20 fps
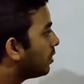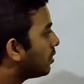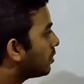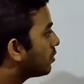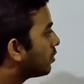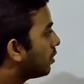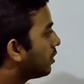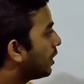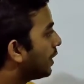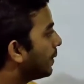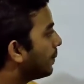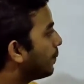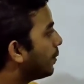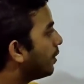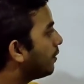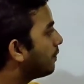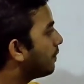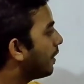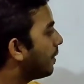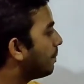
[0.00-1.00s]
So
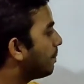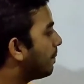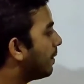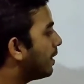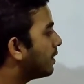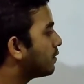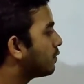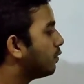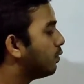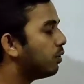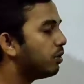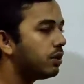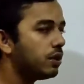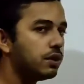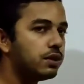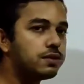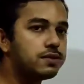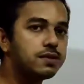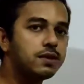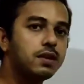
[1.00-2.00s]
10.5 plus 4
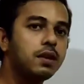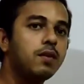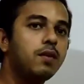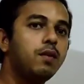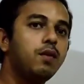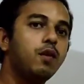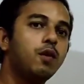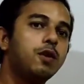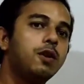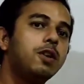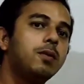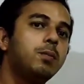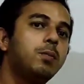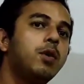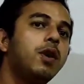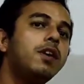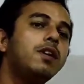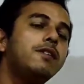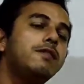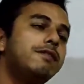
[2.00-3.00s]
is
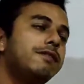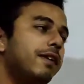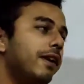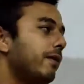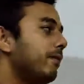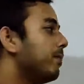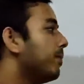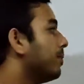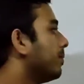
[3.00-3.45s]
14.5.